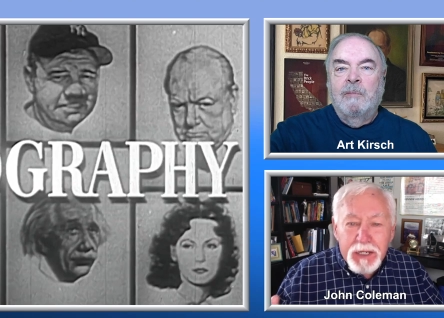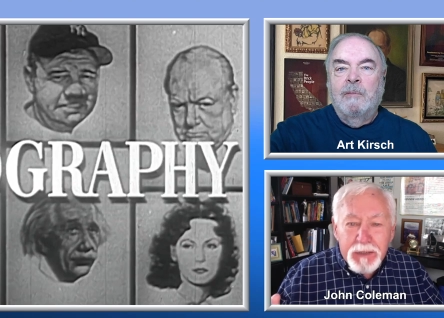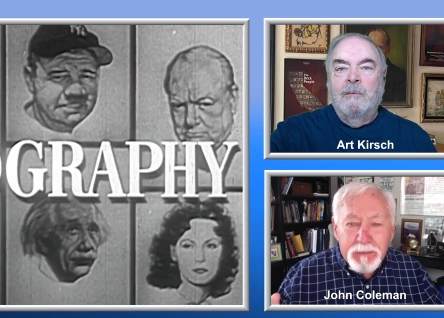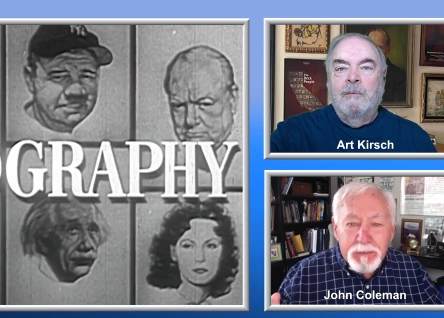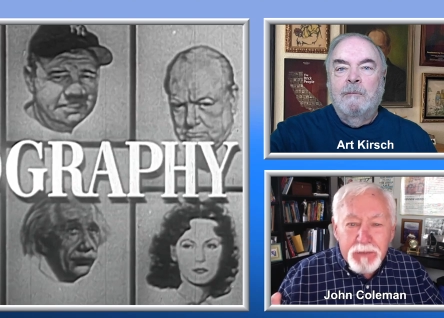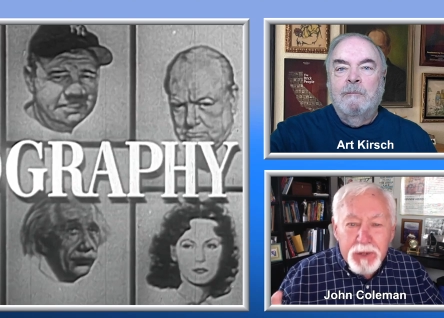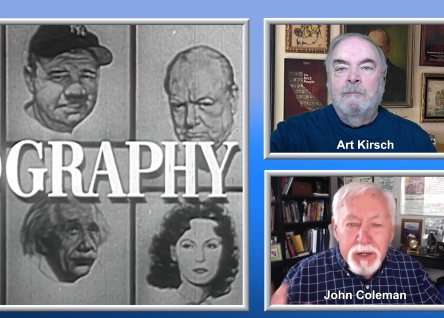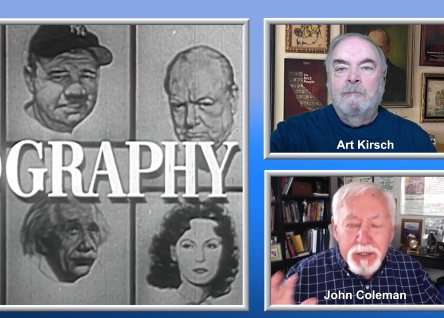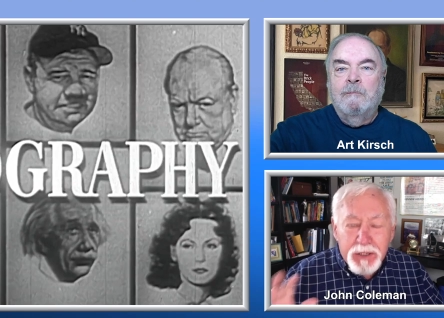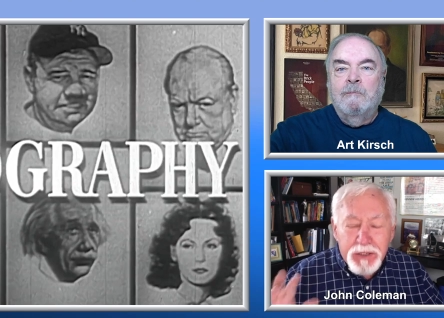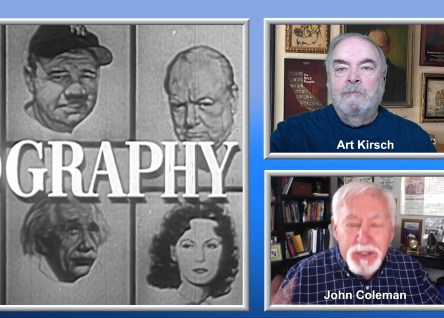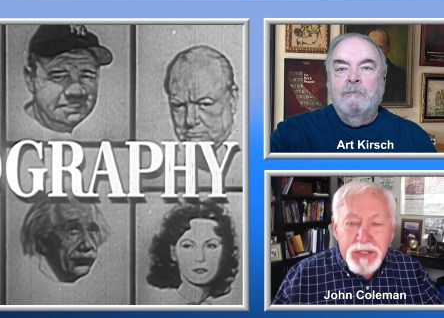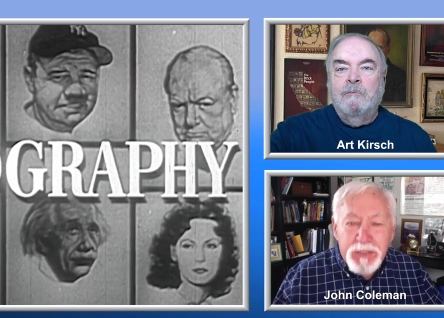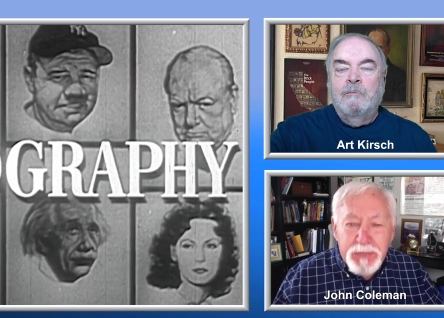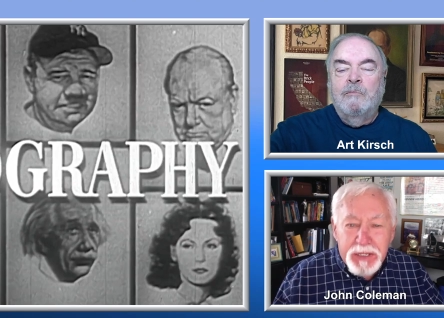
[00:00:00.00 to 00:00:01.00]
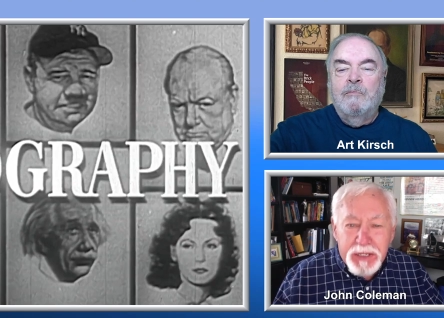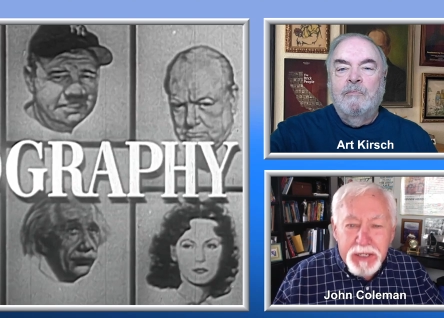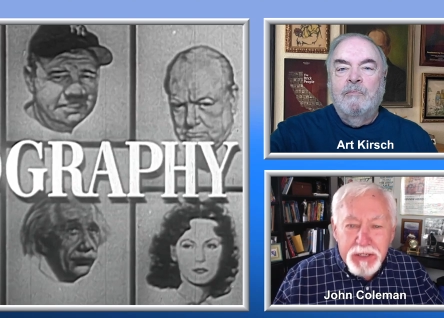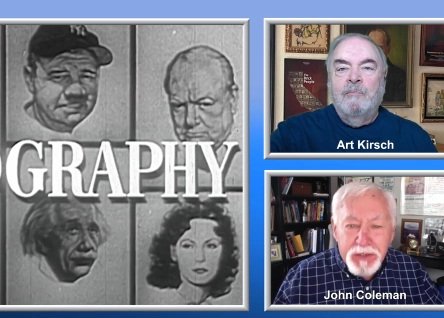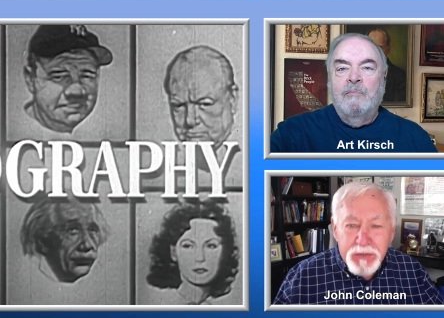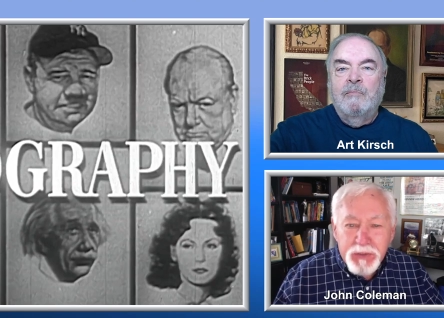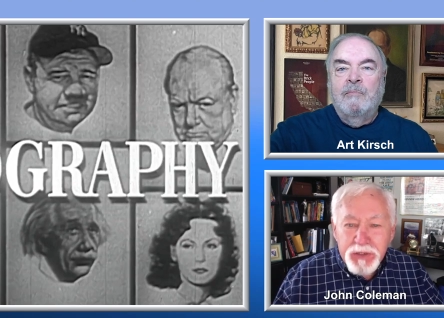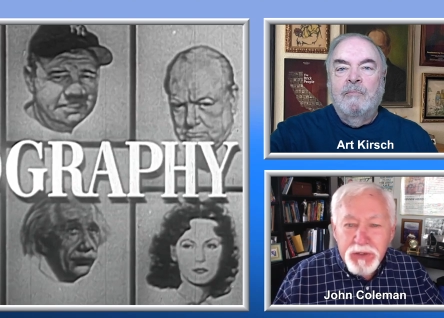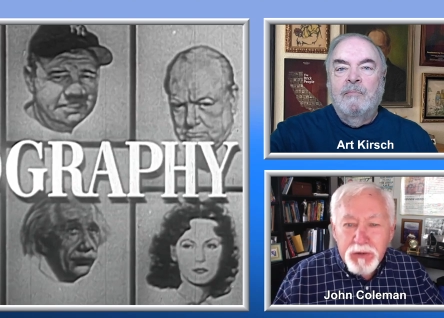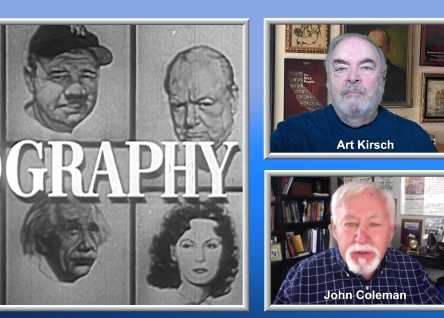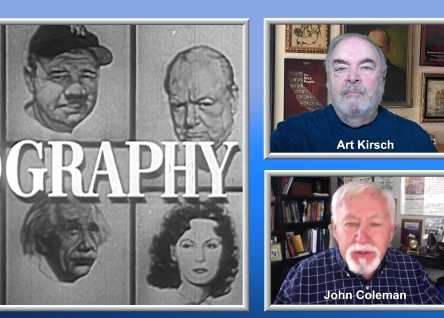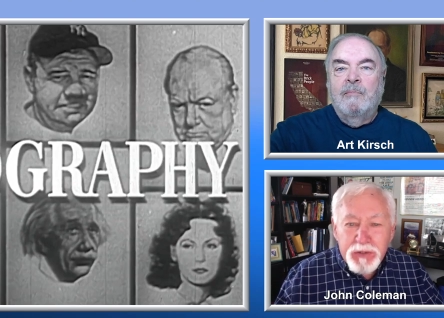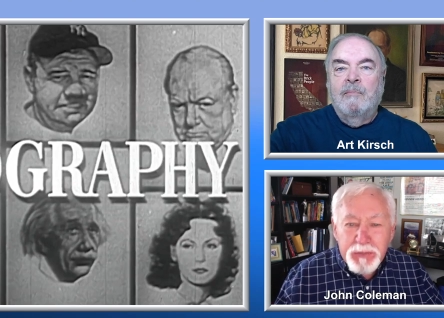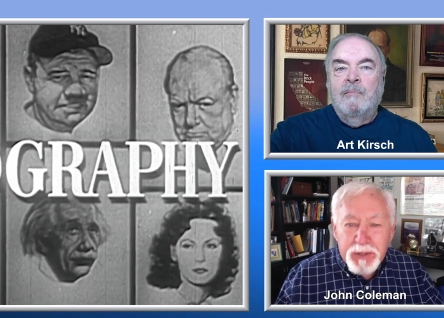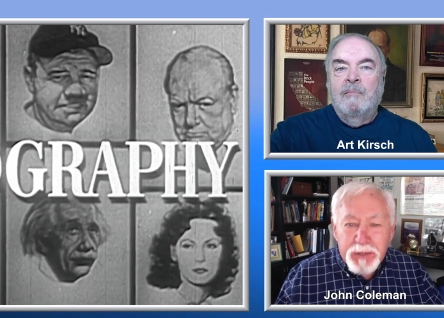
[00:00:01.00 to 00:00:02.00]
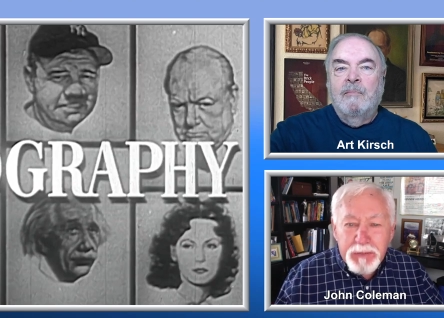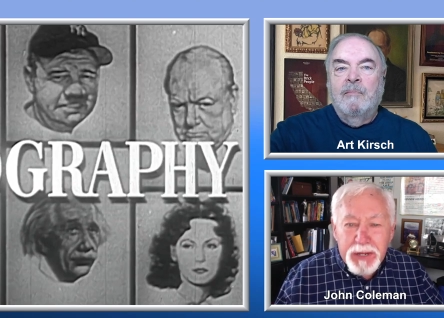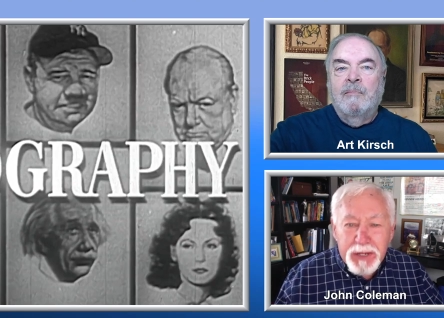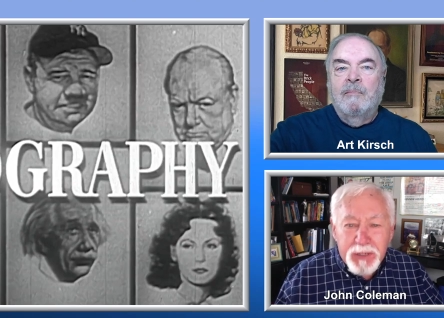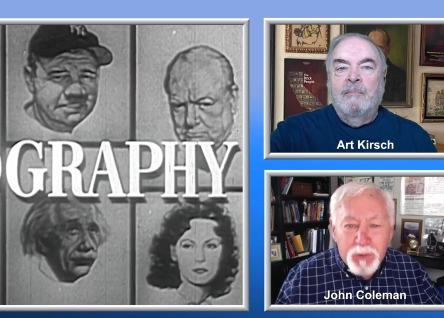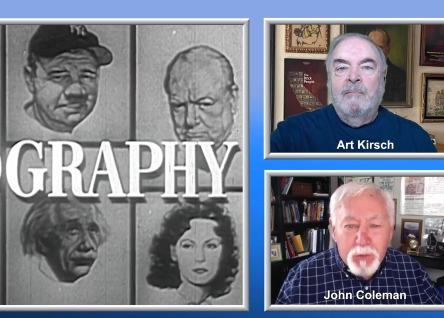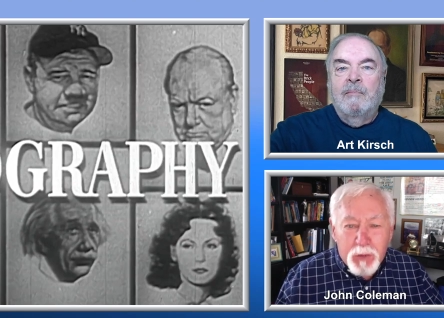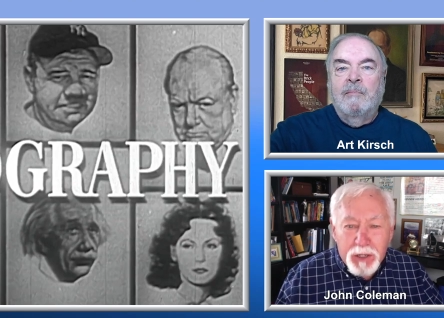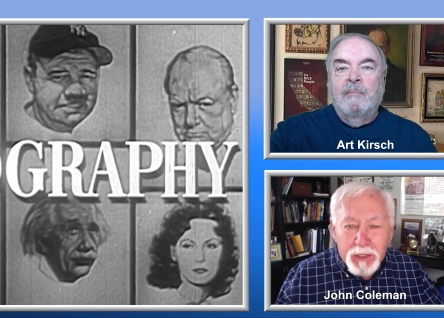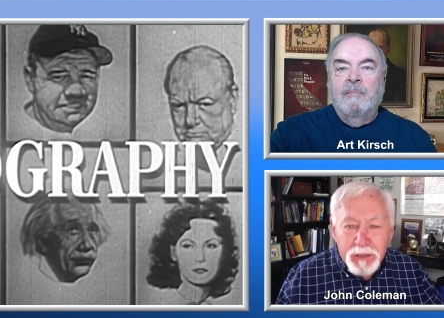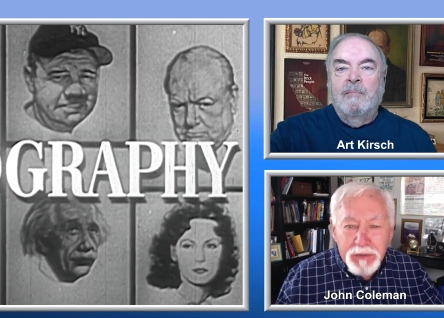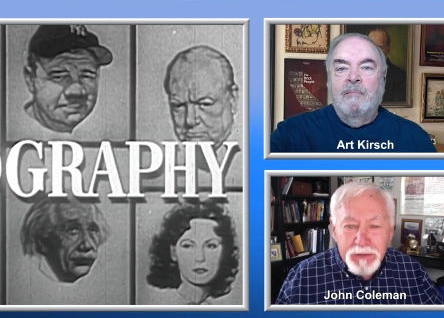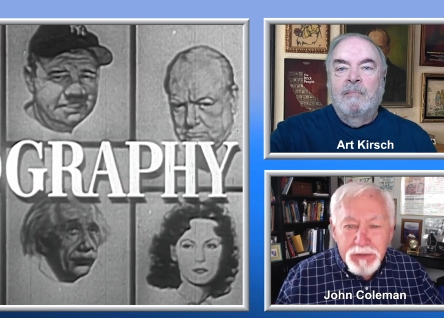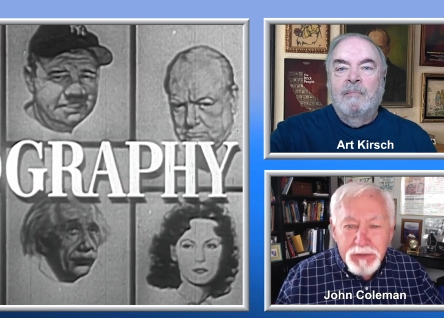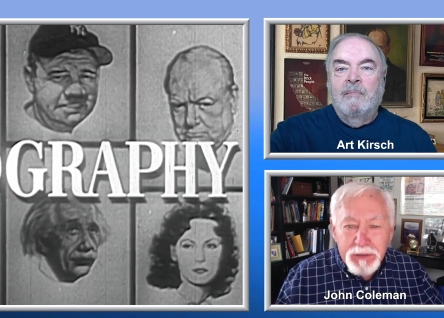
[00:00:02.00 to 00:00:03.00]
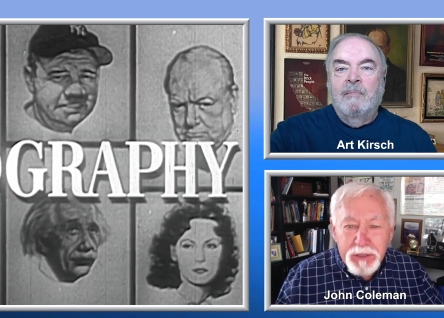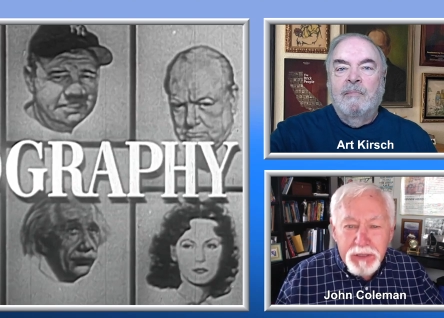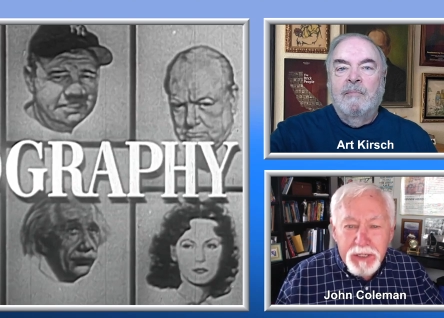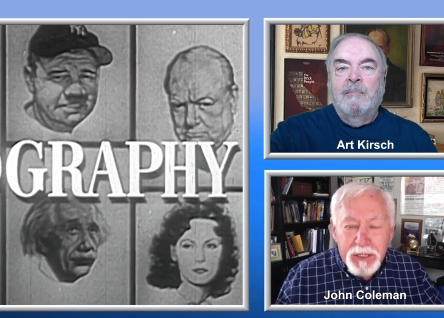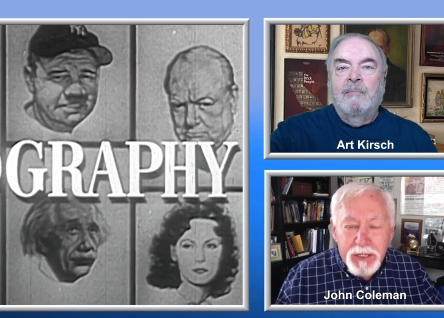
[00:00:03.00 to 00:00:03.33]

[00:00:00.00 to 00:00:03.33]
Speaker 1: um, on CBS. It was hosted by Mike Wallace,